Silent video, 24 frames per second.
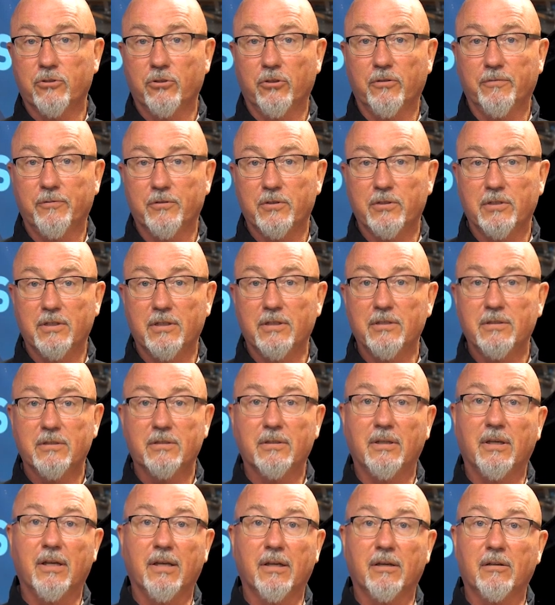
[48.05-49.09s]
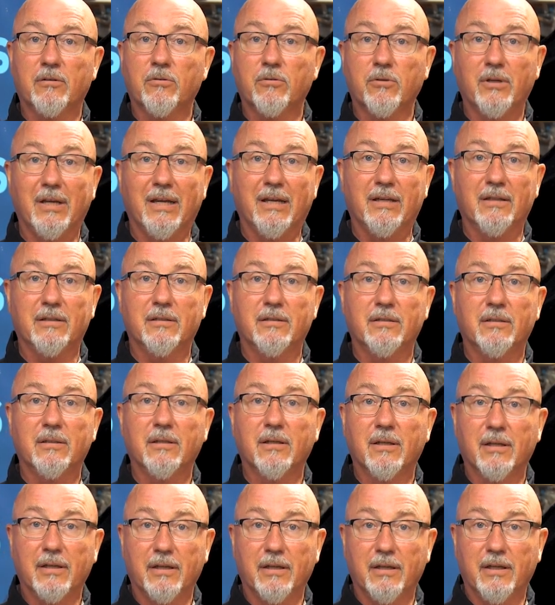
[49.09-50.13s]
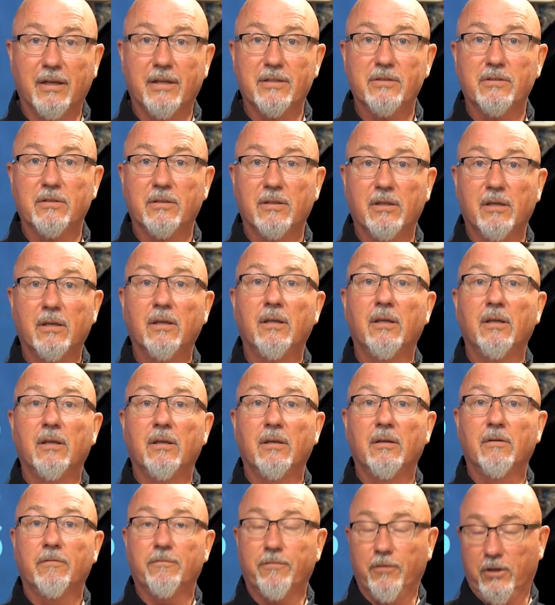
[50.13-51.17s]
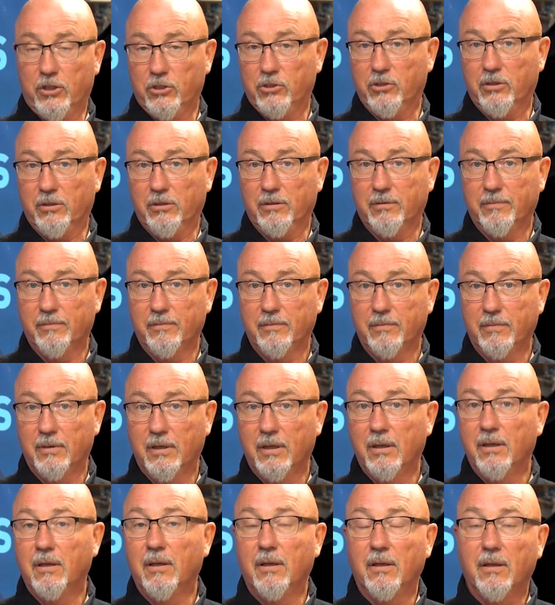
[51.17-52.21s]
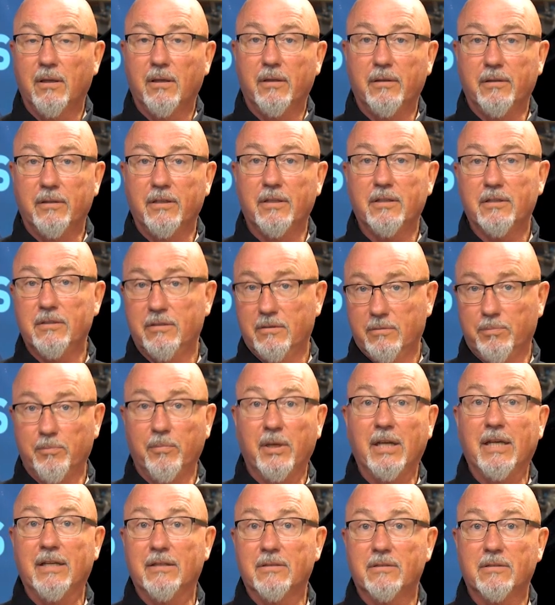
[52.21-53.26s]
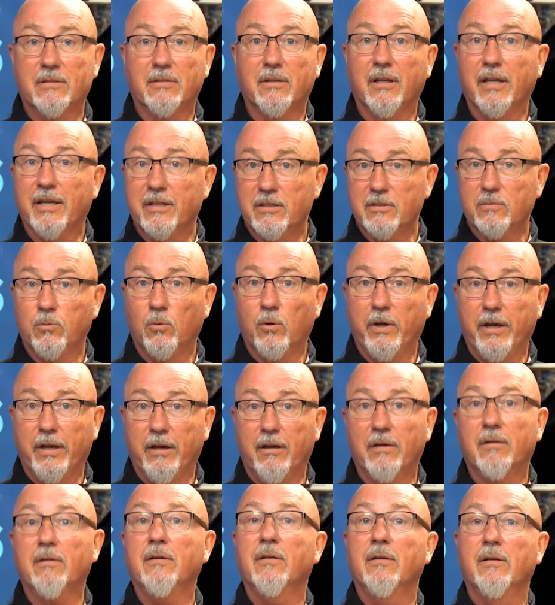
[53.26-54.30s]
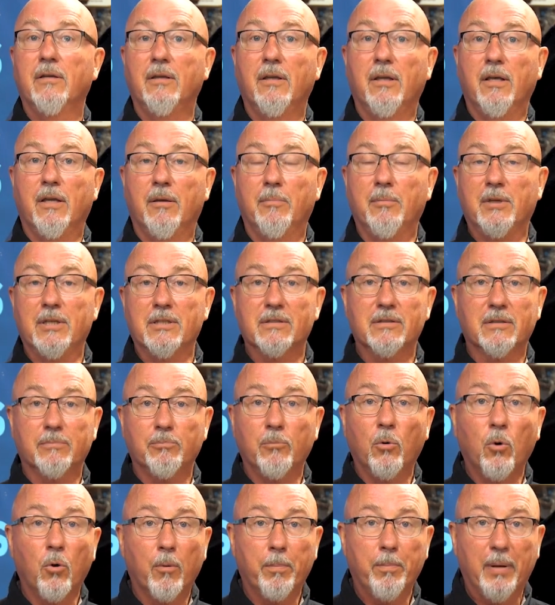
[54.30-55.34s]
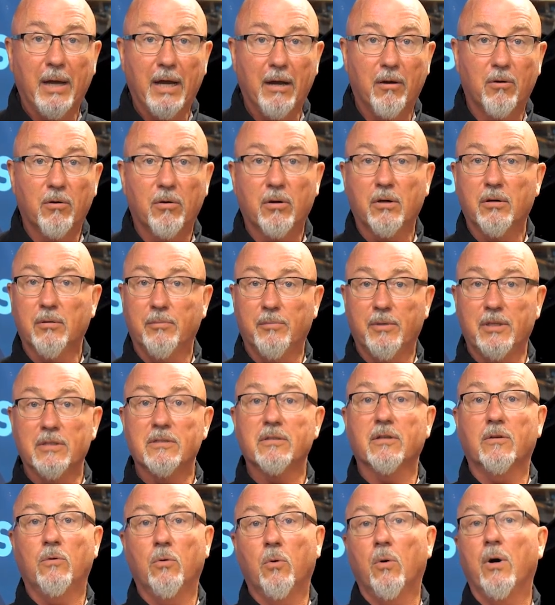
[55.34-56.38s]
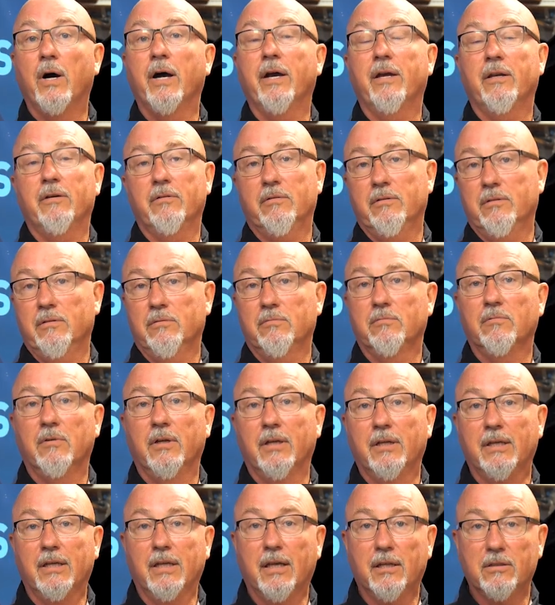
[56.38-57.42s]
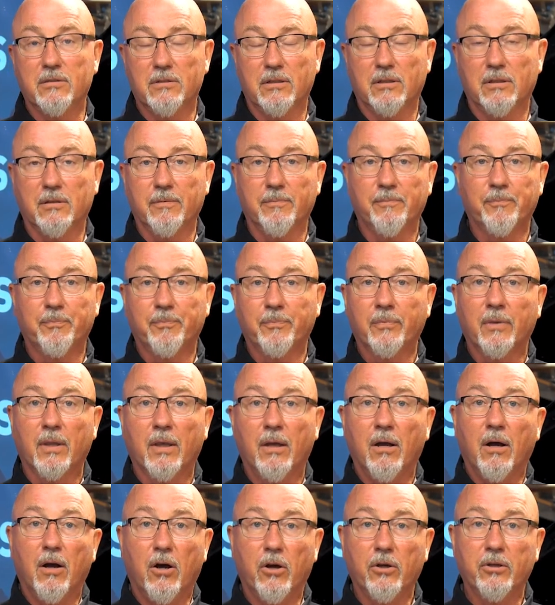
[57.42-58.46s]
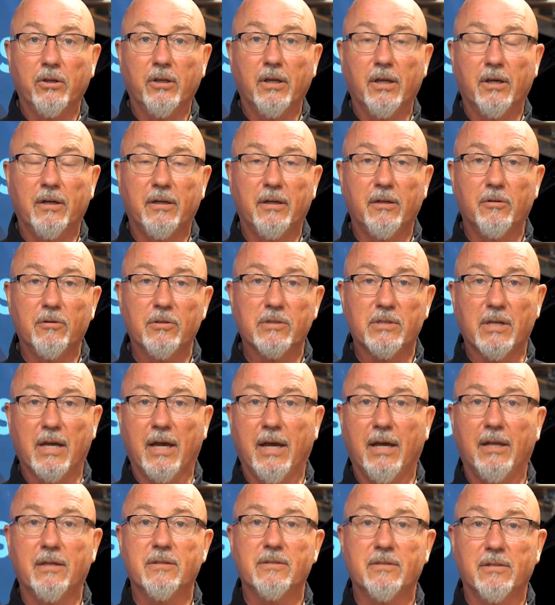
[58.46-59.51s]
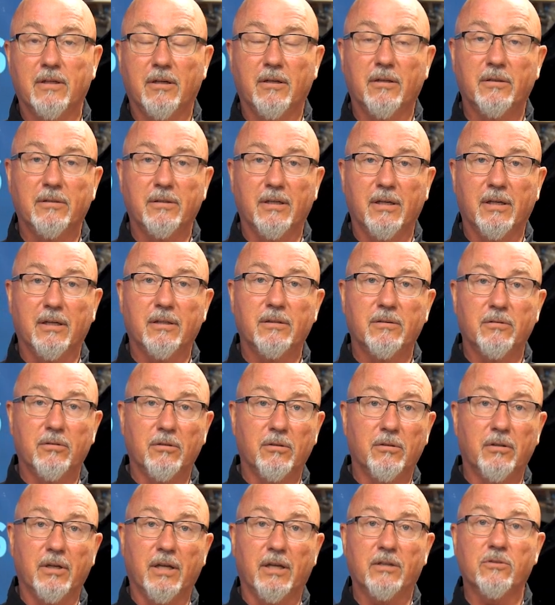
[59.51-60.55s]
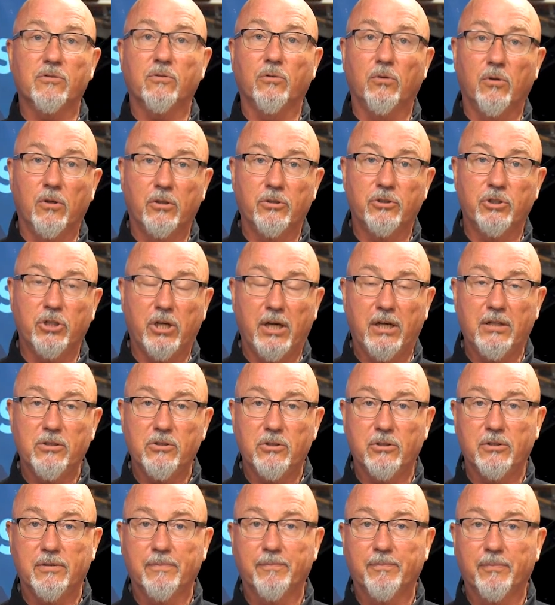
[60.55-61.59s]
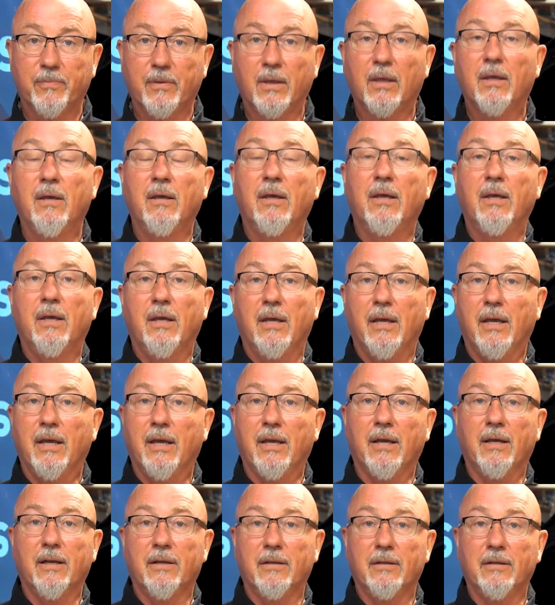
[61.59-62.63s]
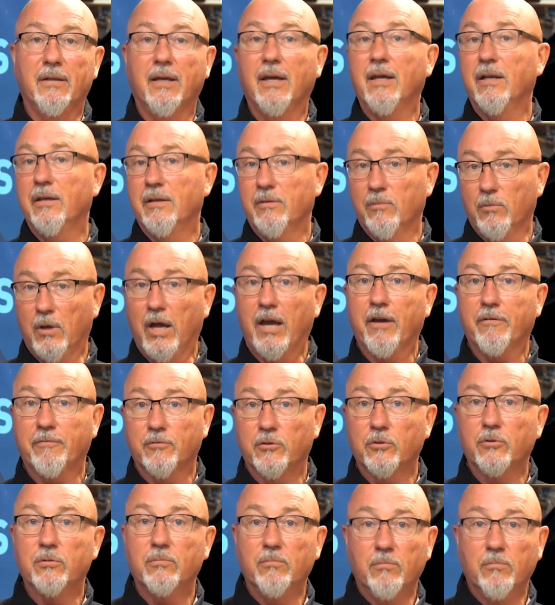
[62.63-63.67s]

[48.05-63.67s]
surfaces, and create less friction. This means less wear, it means more power, it means a quieter running engine. All you got to do is add Ceratec to your next oil change, and then after